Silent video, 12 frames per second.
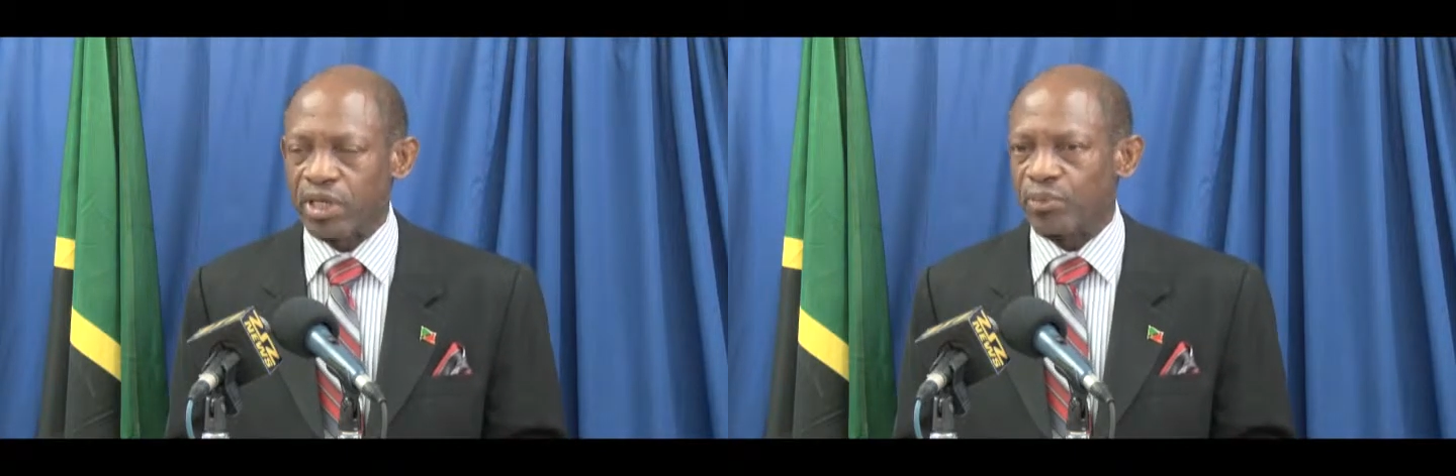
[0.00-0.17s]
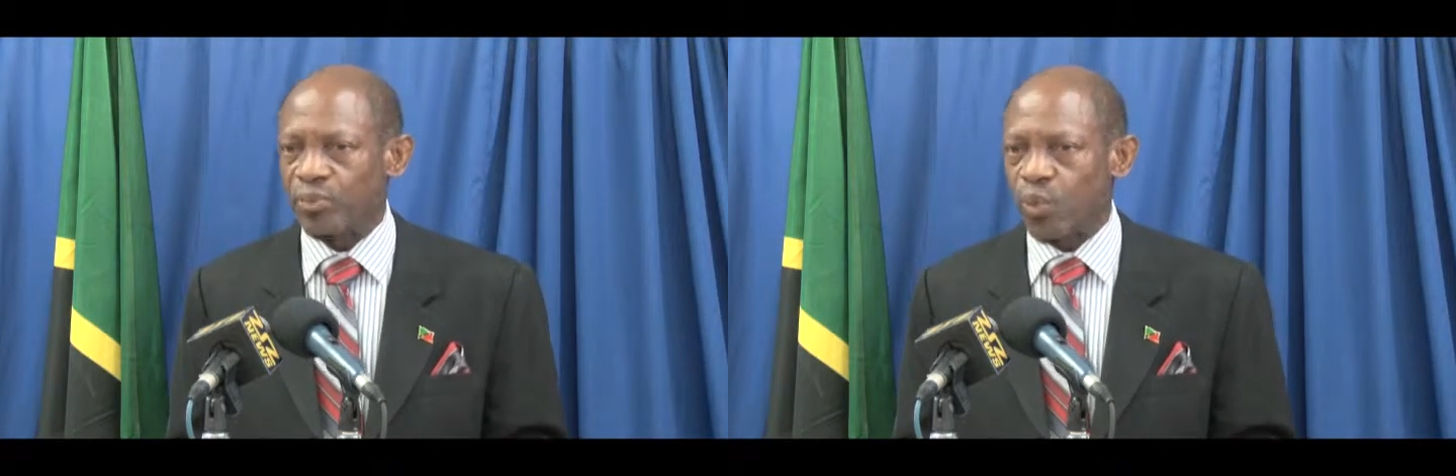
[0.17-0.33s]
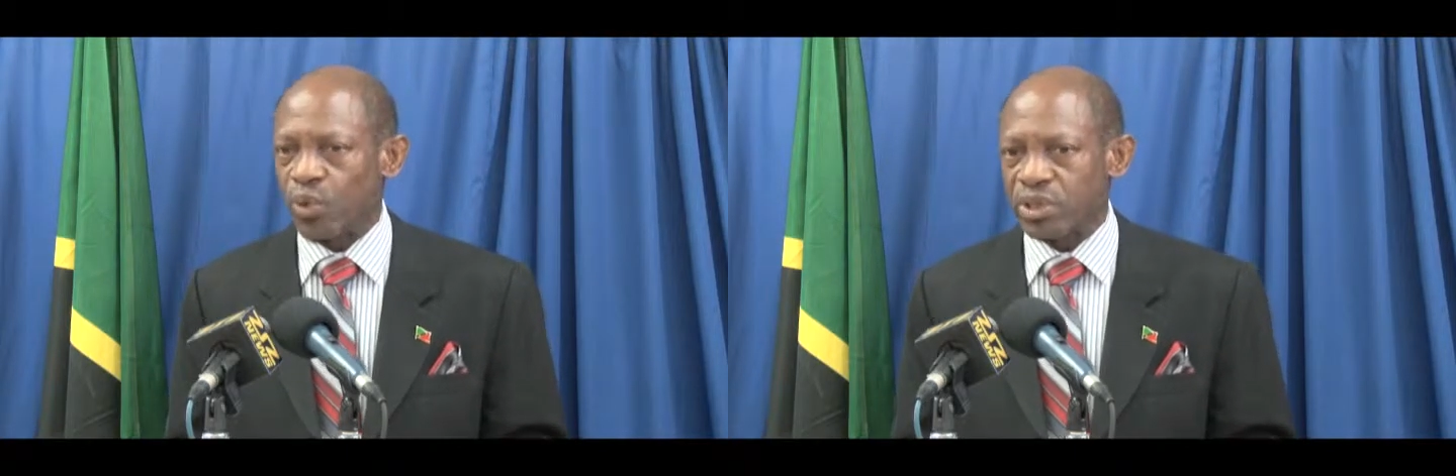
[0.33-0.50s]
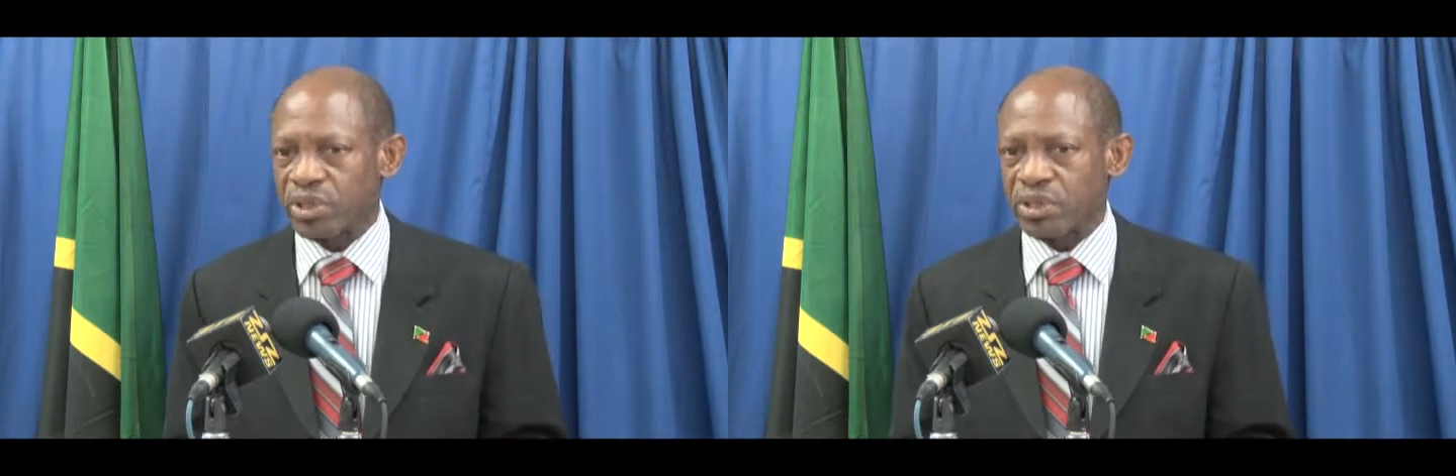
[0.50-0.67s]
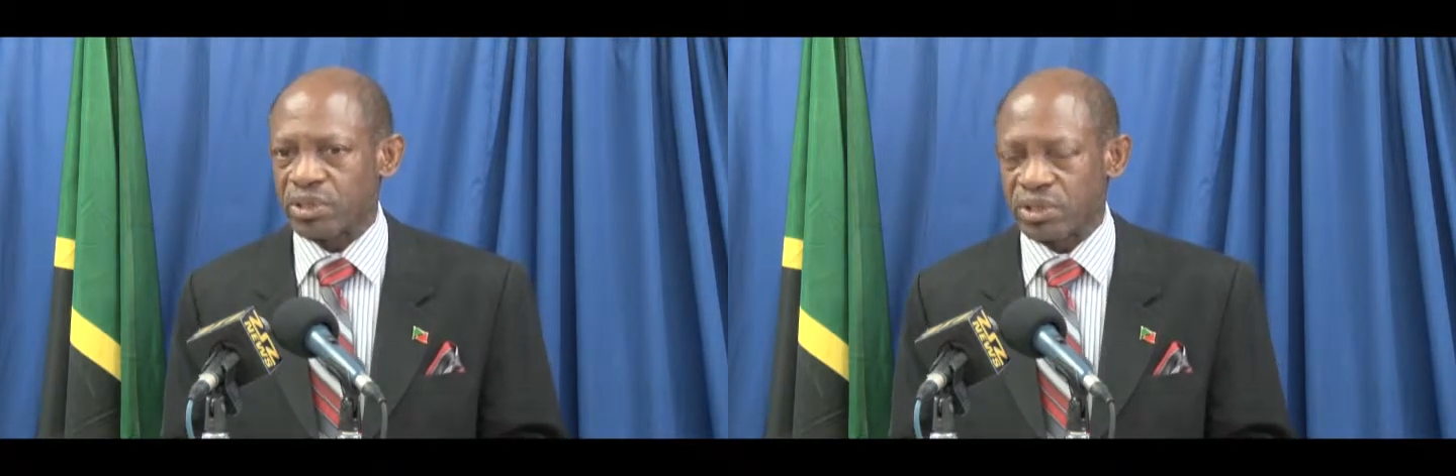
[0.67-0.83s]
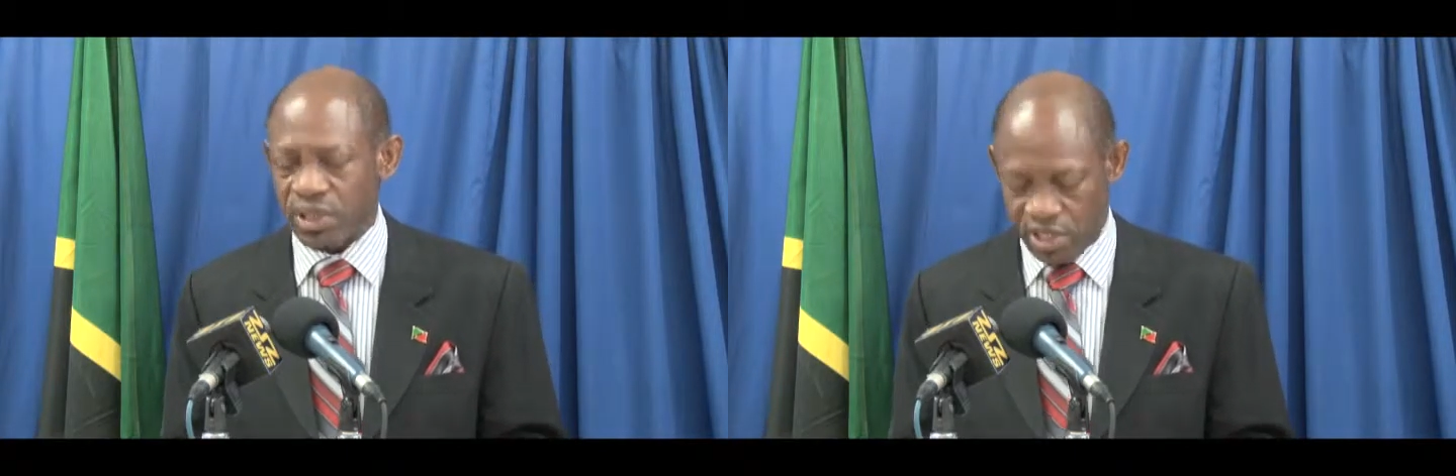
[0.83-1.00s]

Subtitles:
important